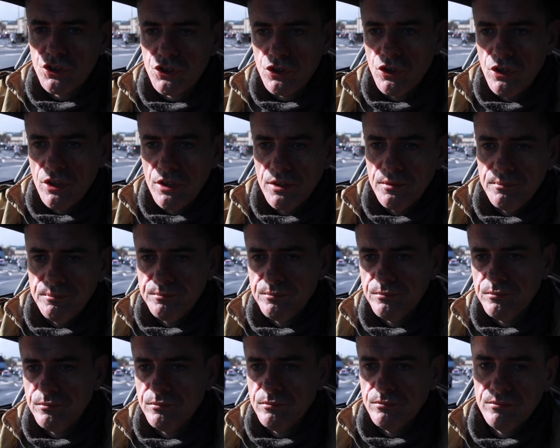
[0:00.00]
control.
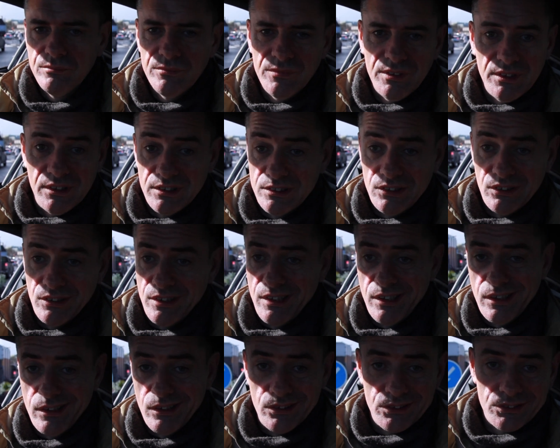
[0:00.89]

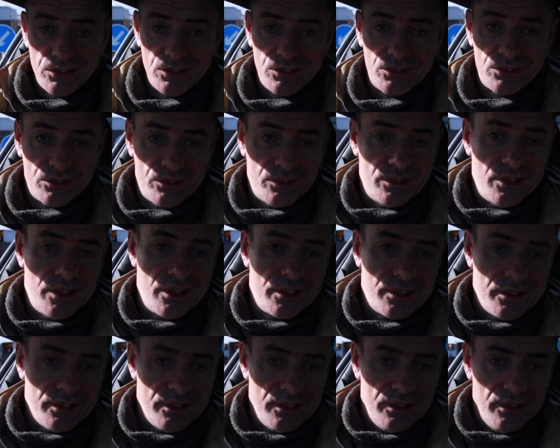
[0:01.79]
Don't need launch control,
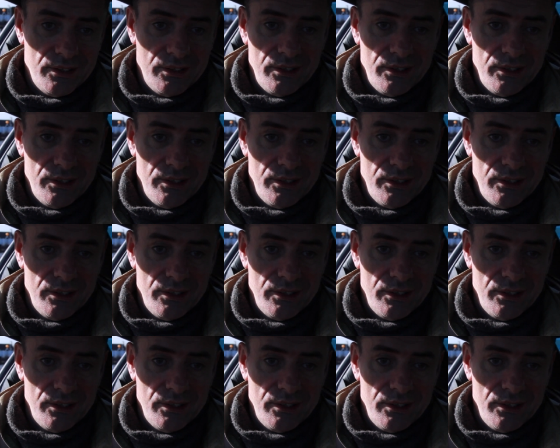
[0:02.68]
like.